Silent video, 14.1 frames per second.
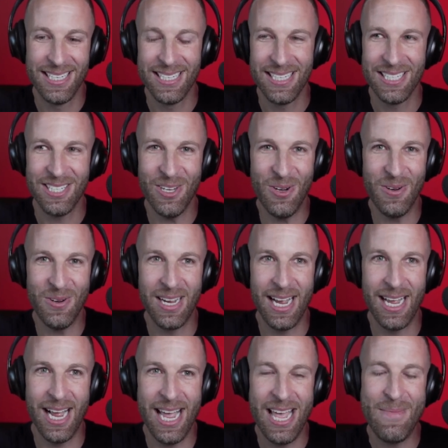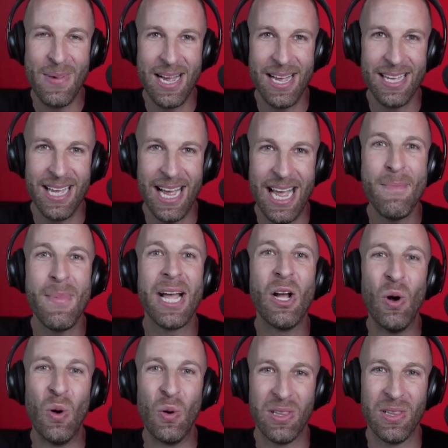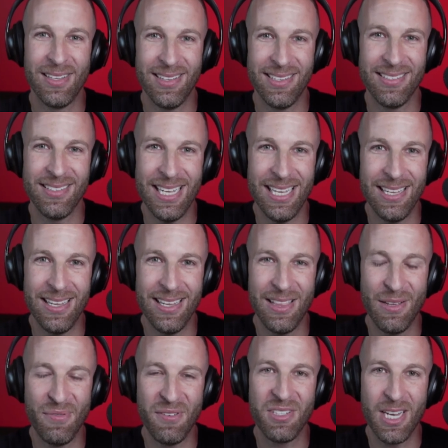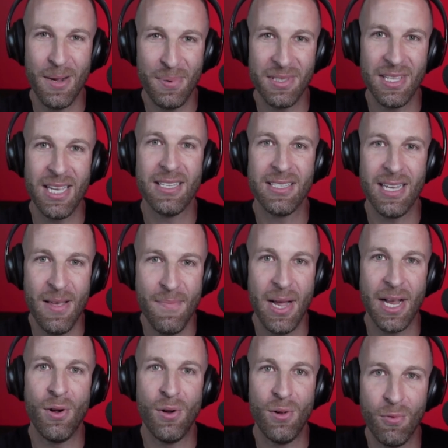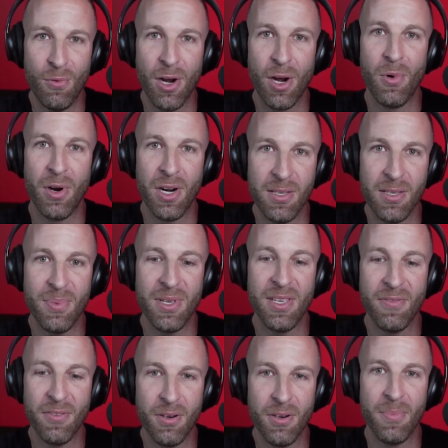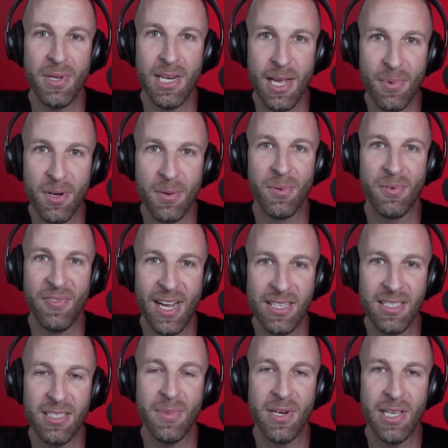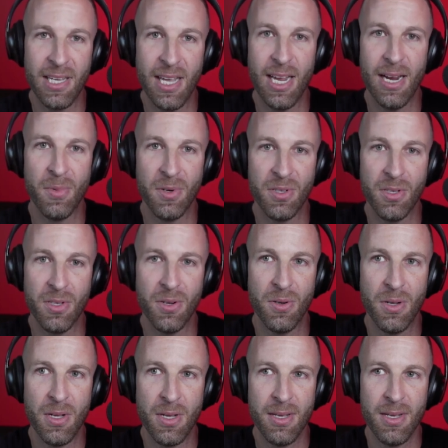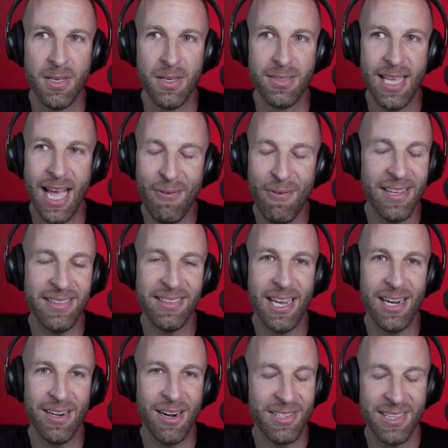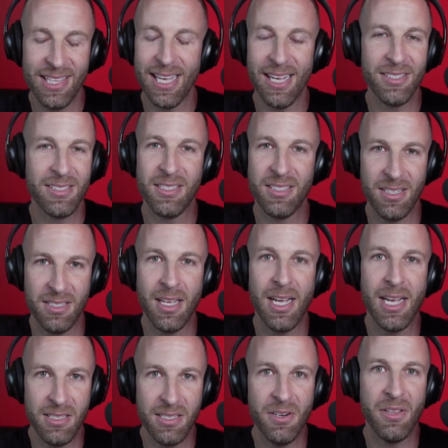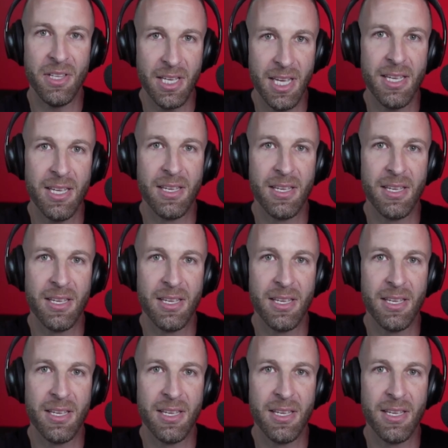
so I, I hit my I hit my goal, let's say. In the first couple of days, I hit my goal of where I wanted to be for being able to provide somebody a camera. So that right there, everything else is just the icing on the cake.